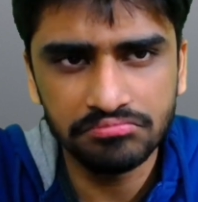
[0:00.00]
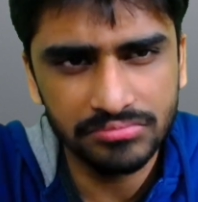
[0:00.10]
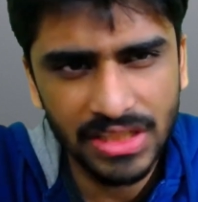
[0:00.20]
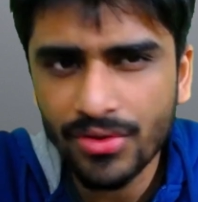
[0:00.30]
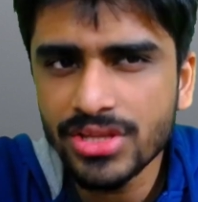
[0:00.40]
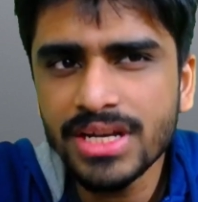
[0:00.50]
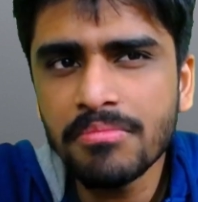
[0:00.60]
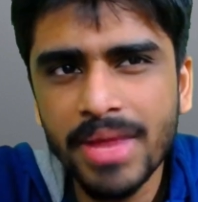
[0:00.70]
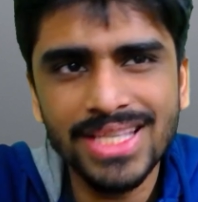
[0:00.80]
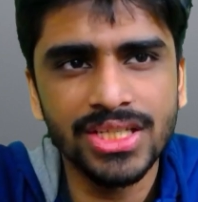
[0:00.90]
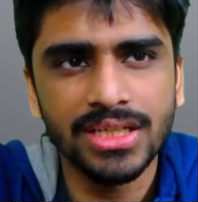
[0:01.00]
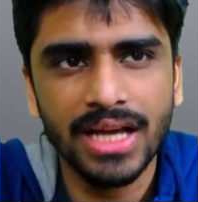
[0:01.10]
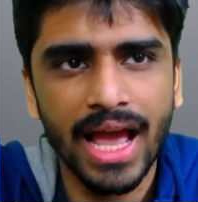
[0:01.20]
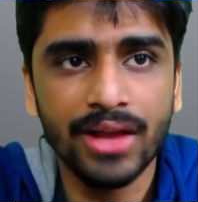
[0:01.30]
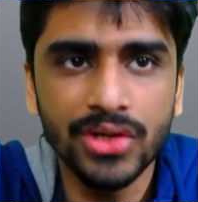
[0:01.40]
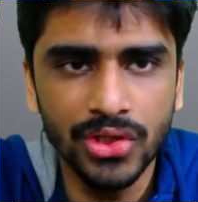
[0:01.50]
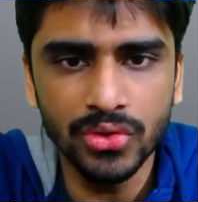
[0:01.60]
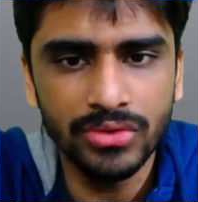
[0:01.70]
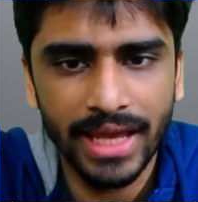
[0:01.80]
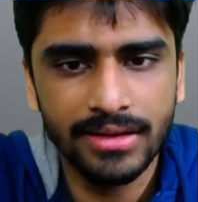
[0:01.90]
there wasn't much I could
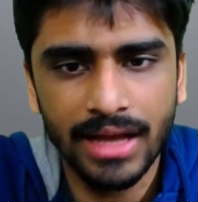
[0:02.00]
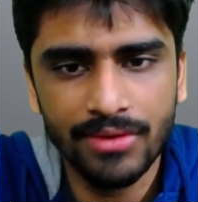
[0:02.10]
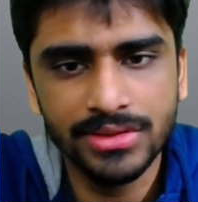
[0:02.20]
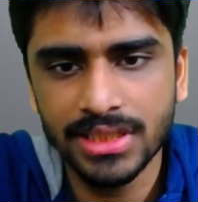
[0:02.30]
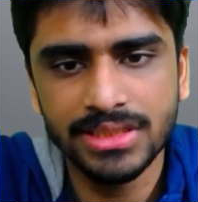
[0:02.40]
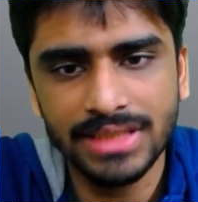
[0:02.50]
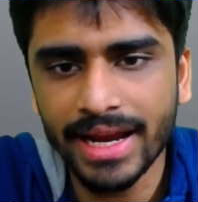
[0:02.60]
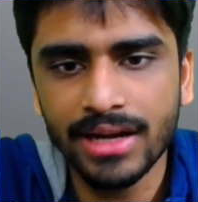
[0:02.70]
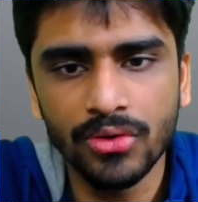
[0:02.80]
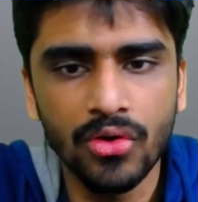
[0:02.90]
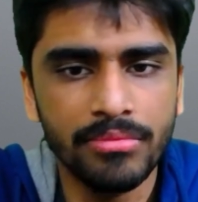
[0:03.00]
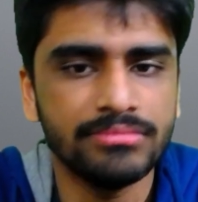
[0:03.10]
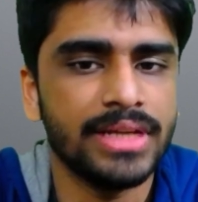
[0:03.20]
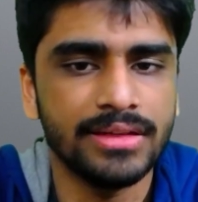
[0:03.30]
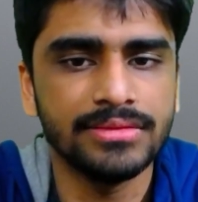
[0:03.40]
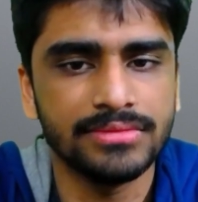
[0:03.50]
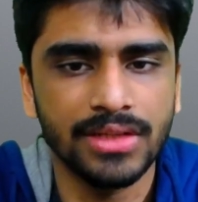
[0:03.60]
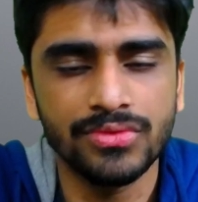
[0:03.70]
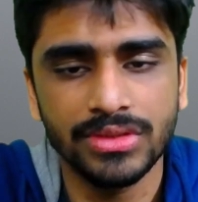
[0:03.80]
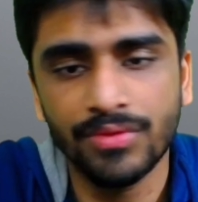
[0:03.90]
do. Like, I was just stuck at home, and
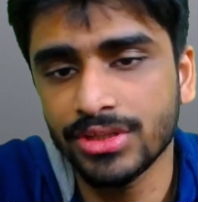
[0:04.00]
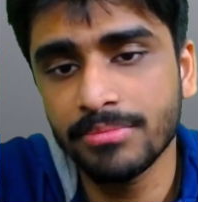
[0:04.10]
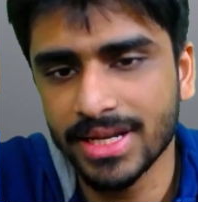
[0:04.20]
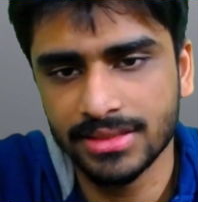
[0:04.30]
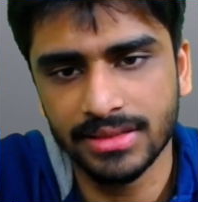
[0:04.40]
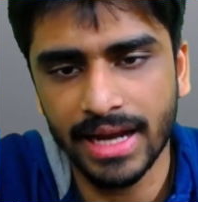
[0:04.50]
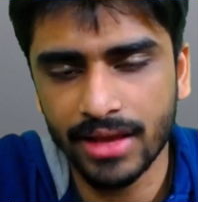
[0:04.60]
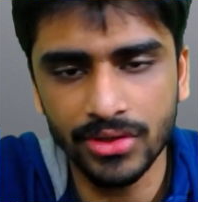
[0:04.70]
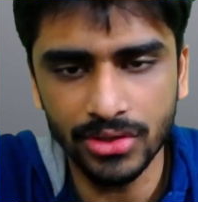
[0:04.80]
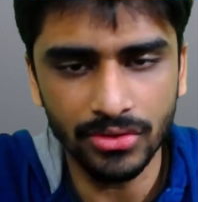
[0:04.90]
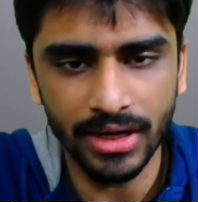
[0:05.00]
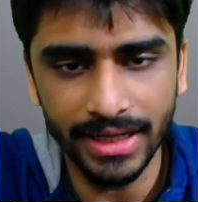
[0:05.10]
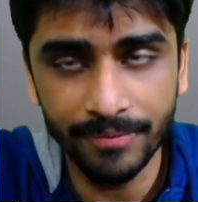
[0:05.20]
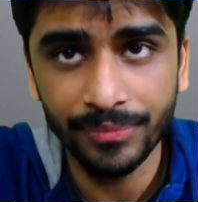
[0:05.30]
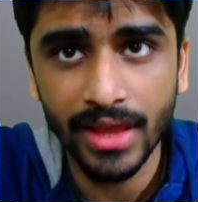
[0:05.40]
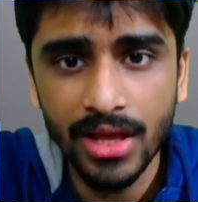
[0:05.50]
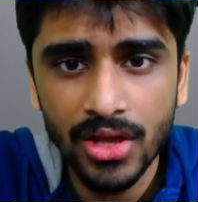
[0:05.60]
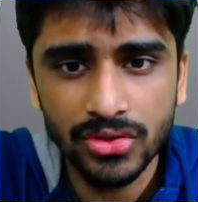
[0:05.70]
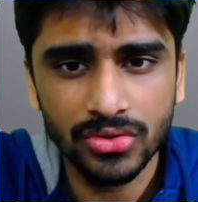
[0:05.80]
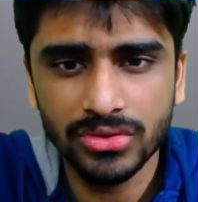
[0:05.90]
there wasn't much that I could do all day.
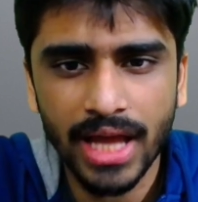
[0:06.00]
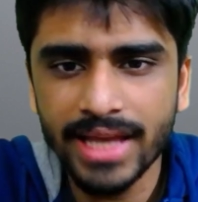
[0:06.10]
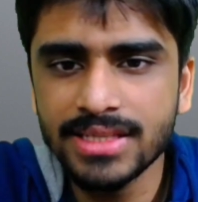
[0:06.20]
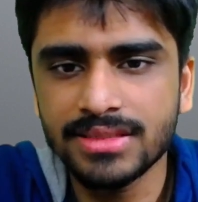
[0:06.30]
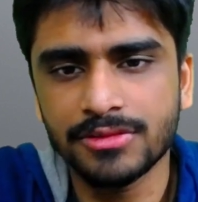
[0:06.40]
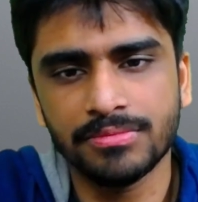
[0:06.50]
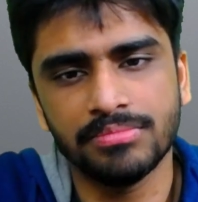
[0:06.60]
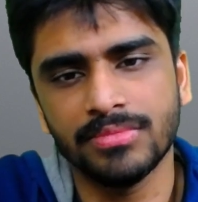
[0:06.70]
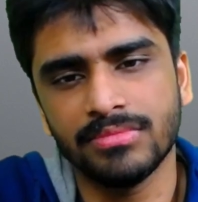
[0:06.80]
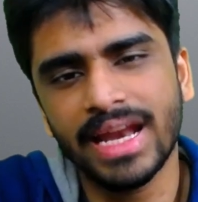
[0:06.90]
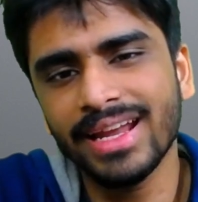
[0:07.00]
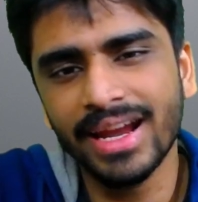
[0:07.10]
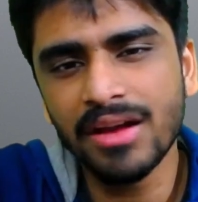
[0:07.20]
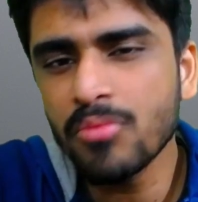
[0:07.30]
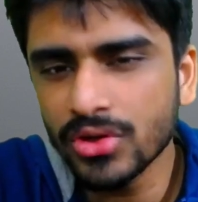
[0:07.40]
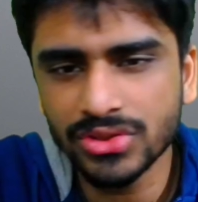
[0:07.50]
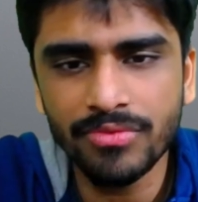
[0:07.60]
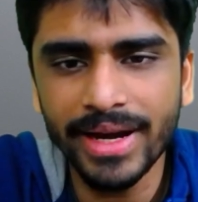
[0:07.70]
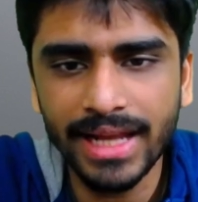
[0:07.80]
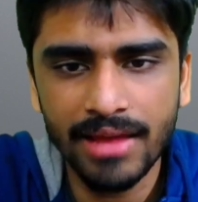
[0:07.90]
So I just dedicated most
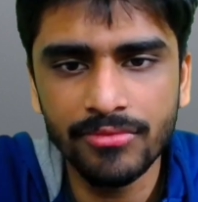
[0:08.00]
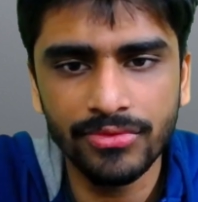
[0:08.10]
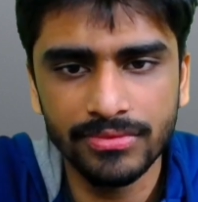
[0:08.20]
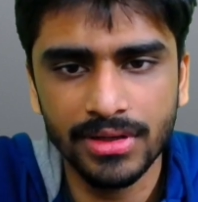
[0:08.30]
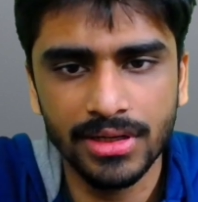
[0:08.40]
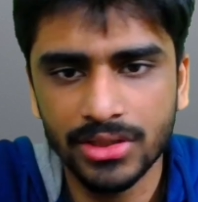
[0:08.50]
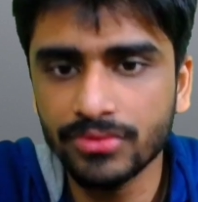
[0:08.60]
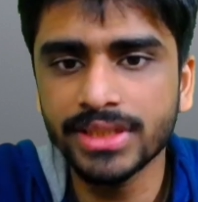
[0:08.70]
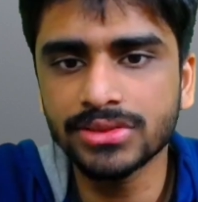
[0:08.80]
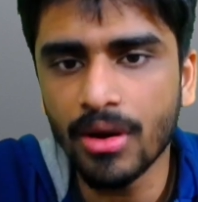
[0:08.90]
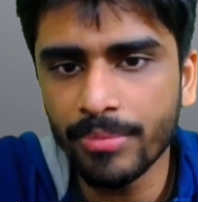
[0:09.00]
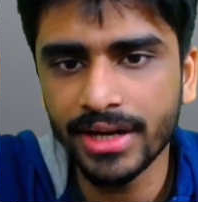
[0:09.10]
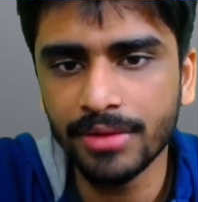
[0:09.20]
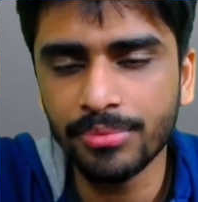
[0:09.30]
of my time towards competitive